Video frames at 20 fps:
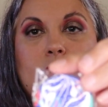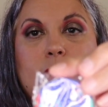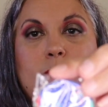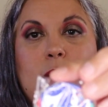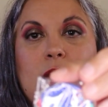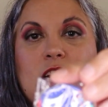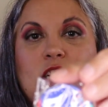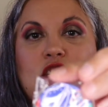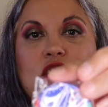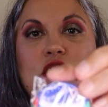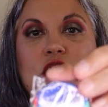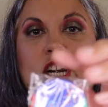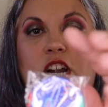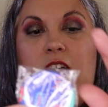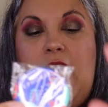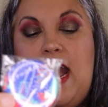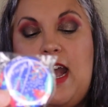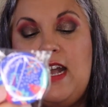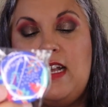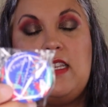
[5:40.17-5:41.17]
picture
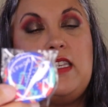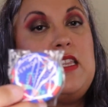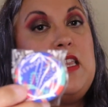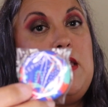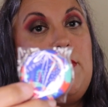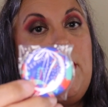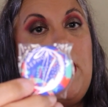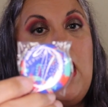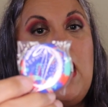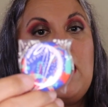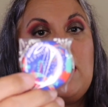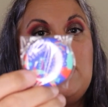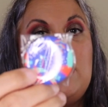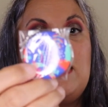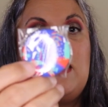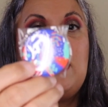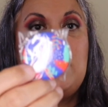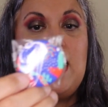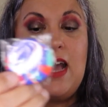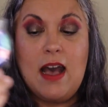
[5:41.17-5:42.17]
as the box
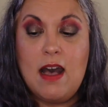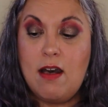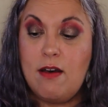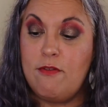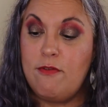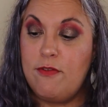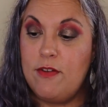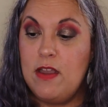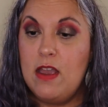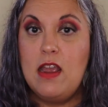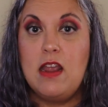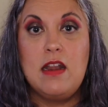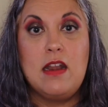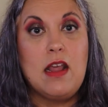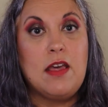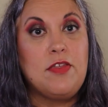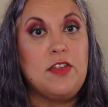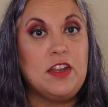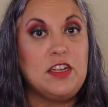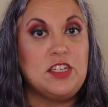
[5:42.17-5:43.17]
itself.
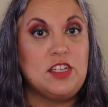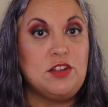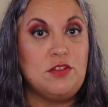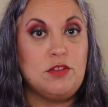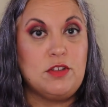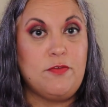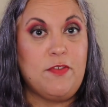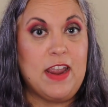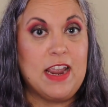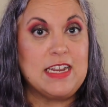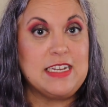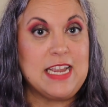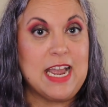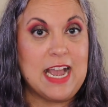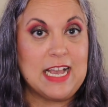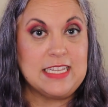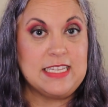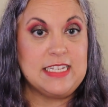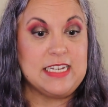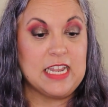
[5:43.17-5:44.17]
Nothing too
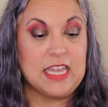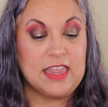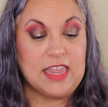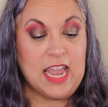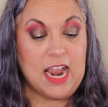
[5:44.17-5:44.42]
fantastic